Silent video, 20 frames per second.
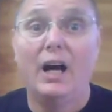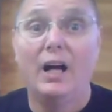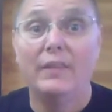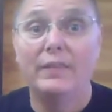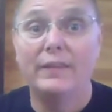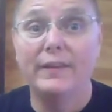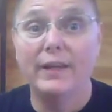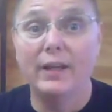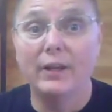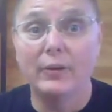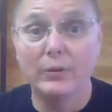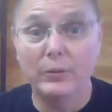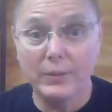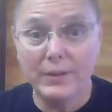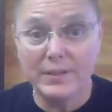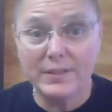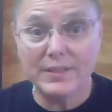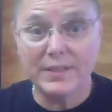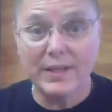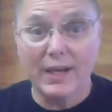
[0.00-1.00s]
the other
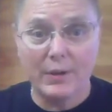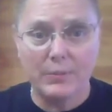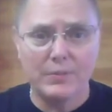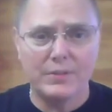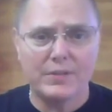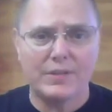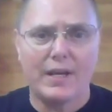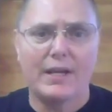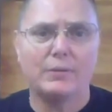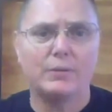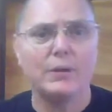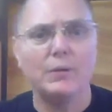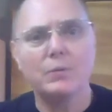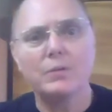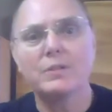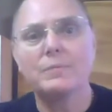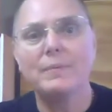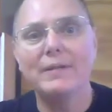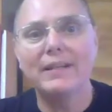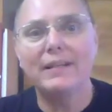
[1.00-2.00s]
reason I was angry
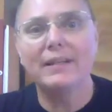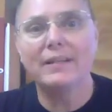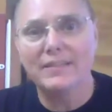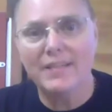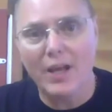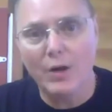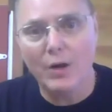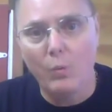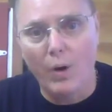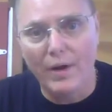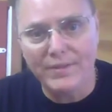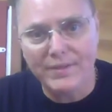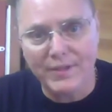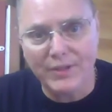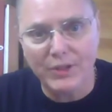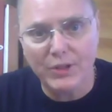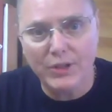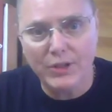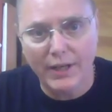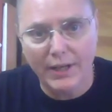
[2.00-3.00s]
was because I
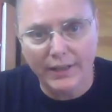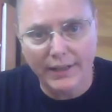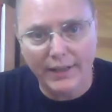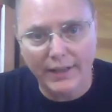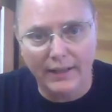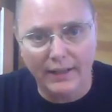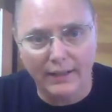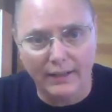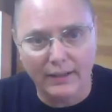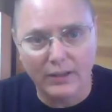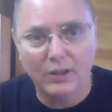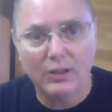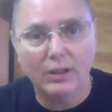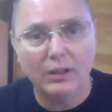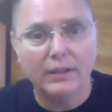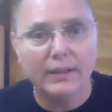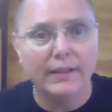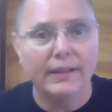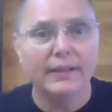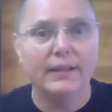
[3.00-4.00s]
wasn't cooking.
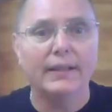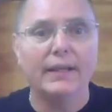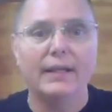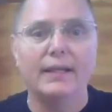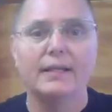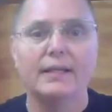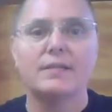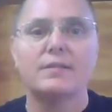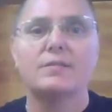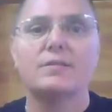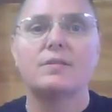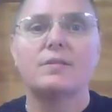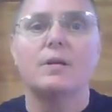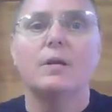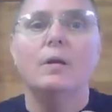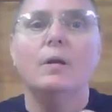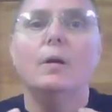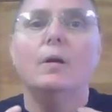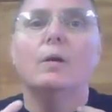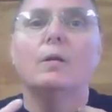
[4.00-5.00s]
Cooking is
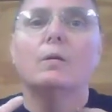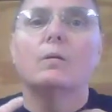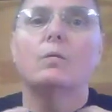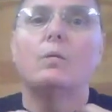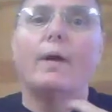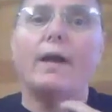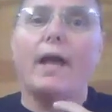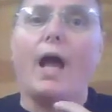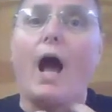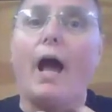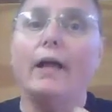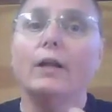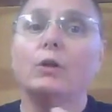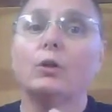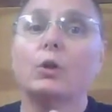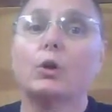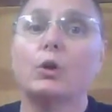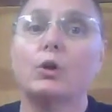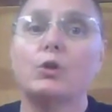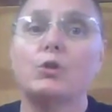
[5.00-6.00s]
the way I
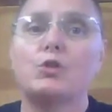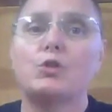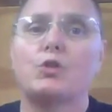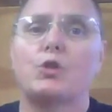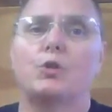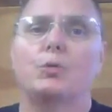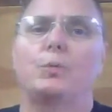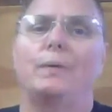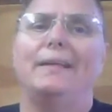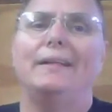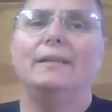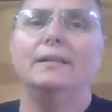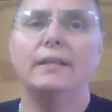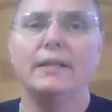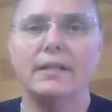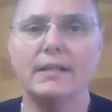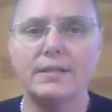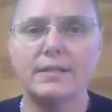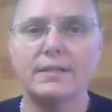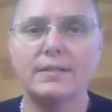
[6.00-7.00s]
learned to
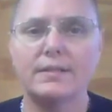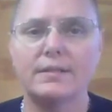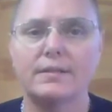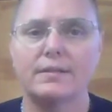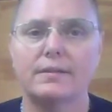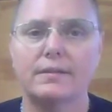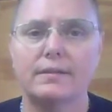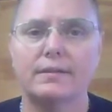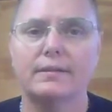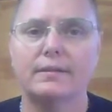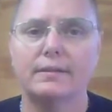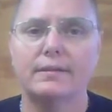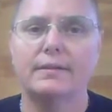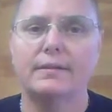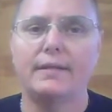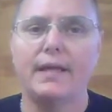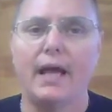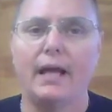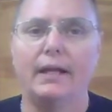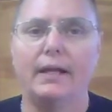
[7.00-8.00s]
release
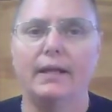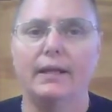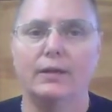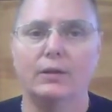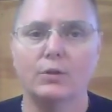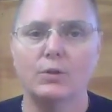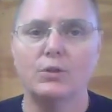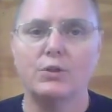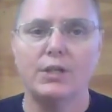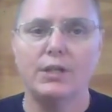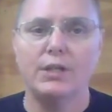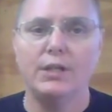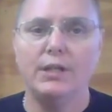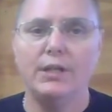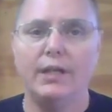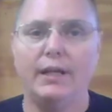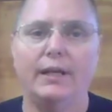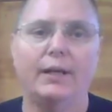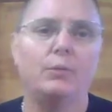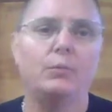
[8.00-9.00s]
that
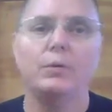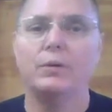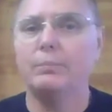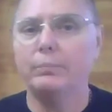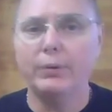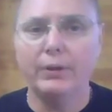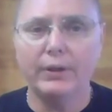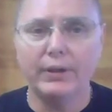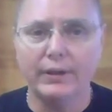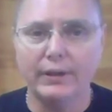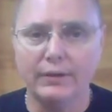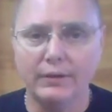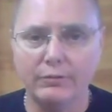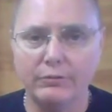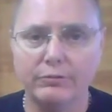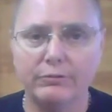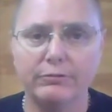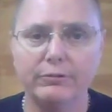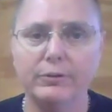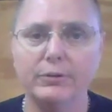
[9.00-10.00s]
energy, and I wouldn't put it in the
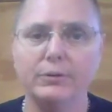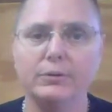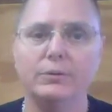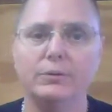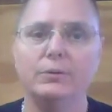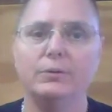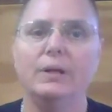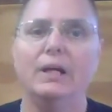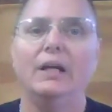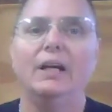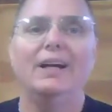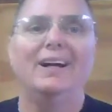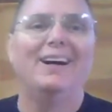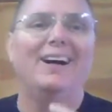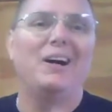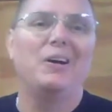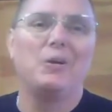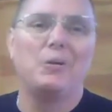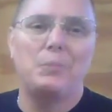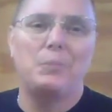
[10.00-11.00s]
food.
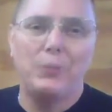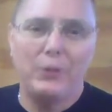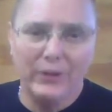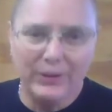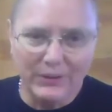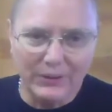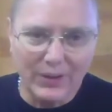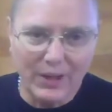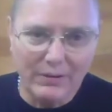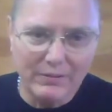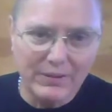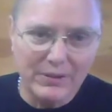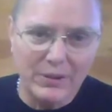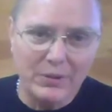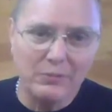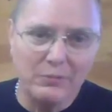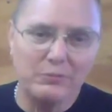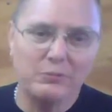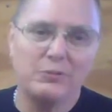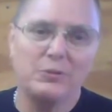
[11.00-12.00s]
I would put love into
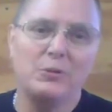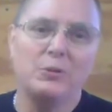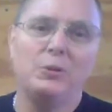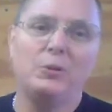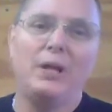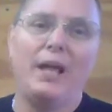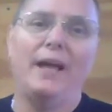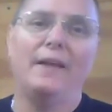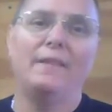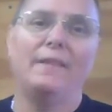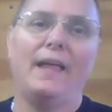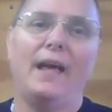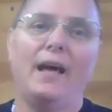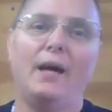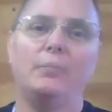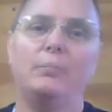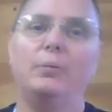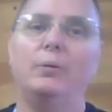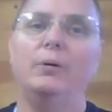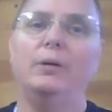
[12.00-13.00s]
the food, and
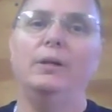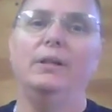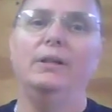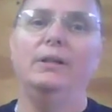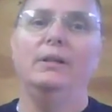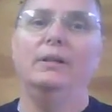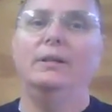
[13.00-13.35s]
that put